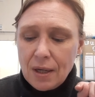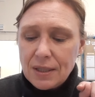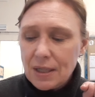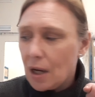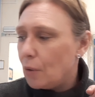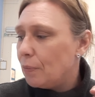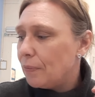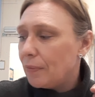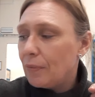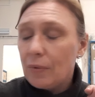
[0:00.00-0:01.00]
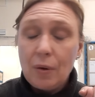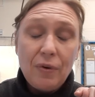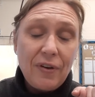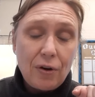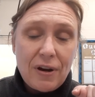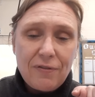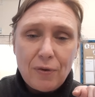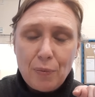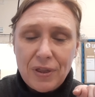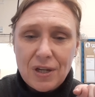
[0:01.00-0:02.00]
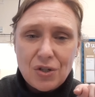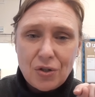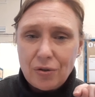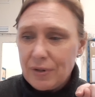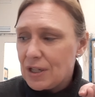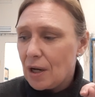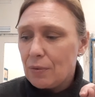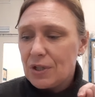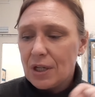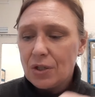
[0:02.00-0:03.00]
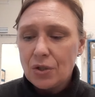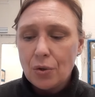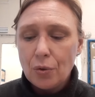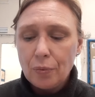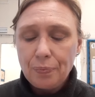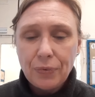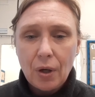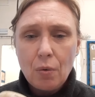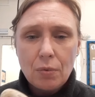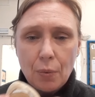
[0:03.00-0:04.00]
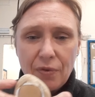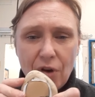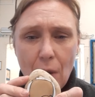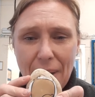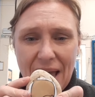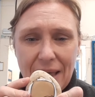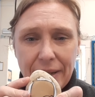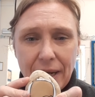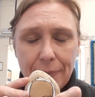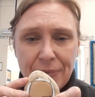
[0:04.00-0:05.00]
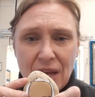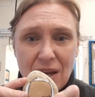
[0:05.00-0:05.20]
So we've had great fun with these story stones in school. Oh, look, we've got a bear there.